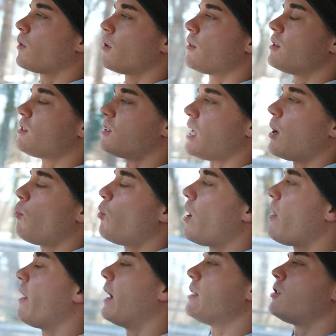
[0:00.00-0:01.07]
the same way
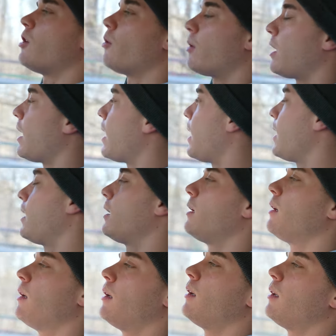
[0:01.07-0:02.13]
that it's okay
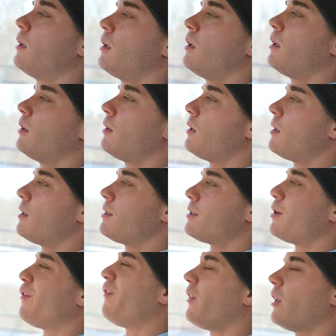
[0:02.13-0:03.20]

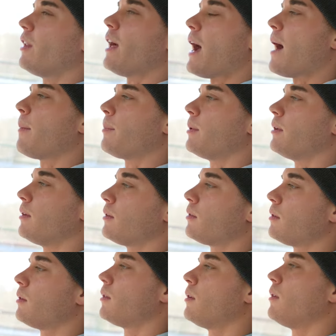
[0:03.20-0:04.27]
to feel happy.
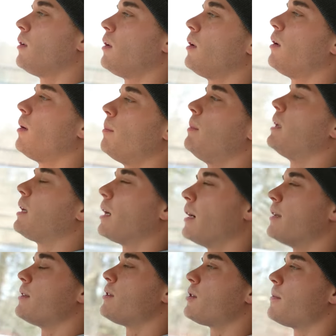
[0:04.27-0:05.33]

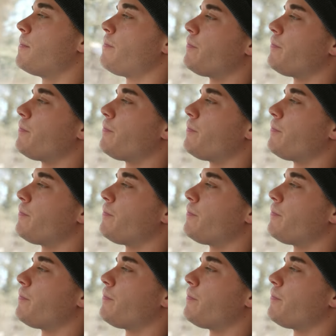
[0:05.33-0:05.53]
Because